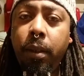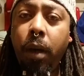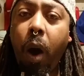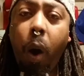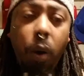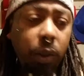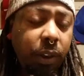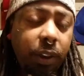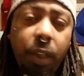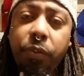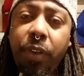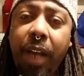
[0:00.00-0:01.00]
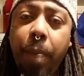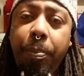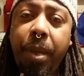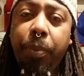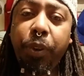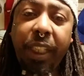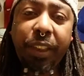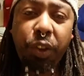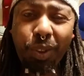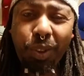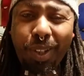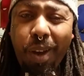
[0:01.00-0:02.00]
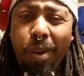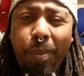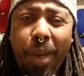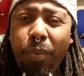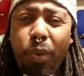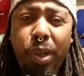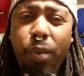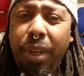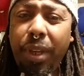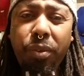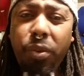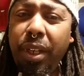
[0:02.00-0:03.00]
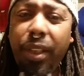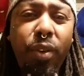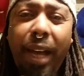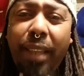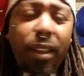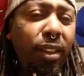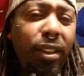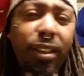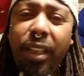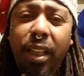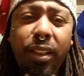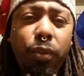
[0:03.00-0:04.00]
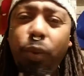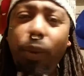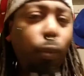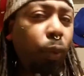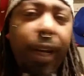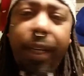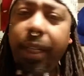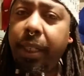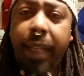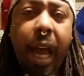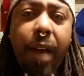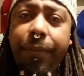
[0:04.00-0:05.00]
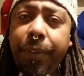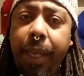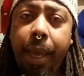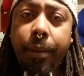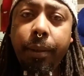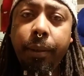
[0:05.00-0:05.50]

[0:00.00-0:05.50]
All the suffering our people that you talk about we went through, and you got the little young ready to die for that.